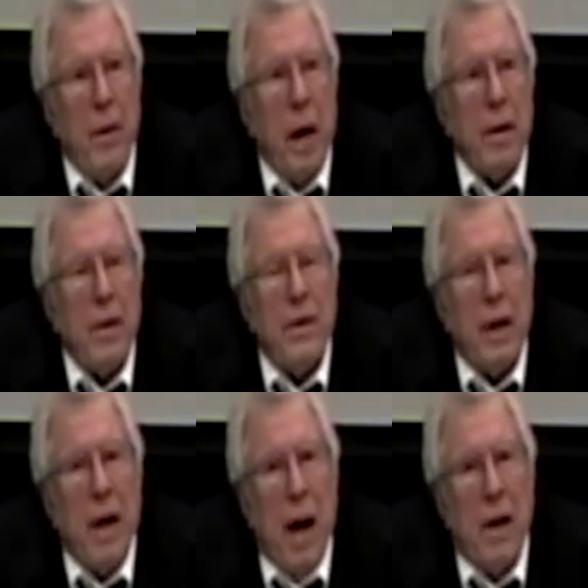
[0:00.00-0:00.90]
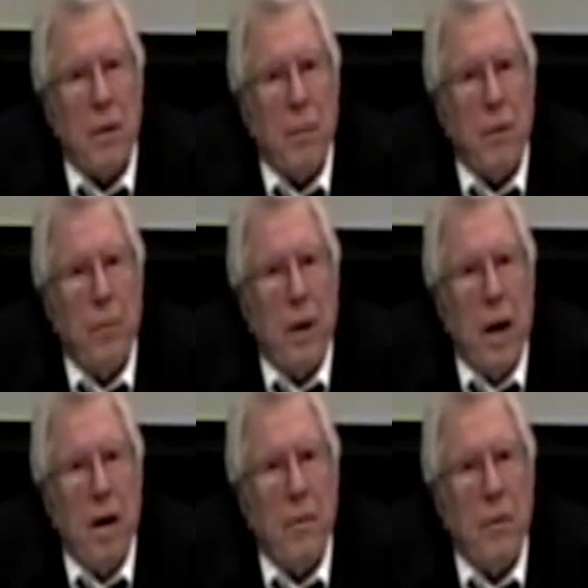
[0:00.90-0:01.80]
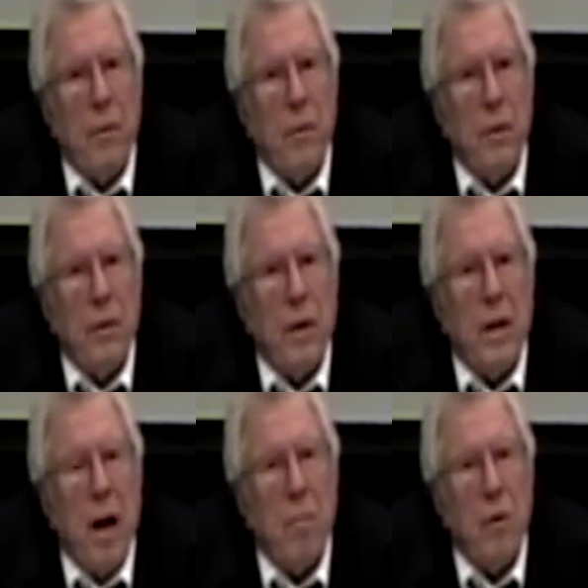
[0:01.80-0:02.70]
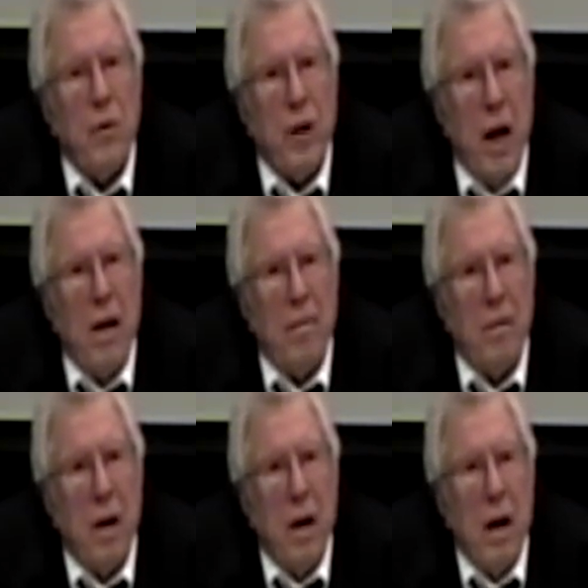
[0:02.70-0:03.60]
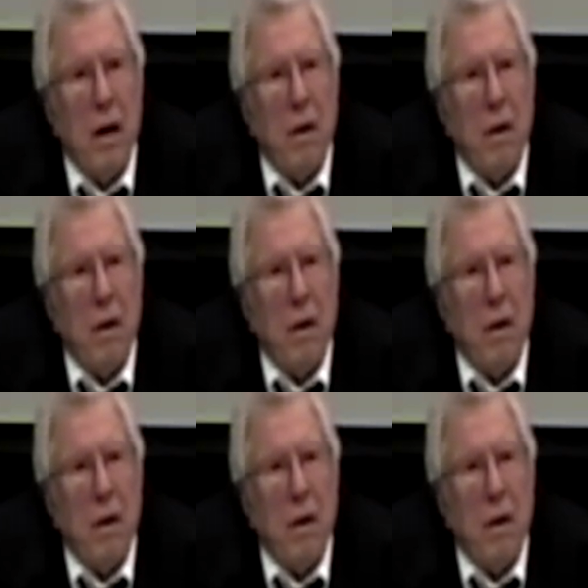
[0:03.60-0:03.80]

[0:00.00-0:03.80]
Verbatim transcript: That is the gas which we gave to Saddam Hussein in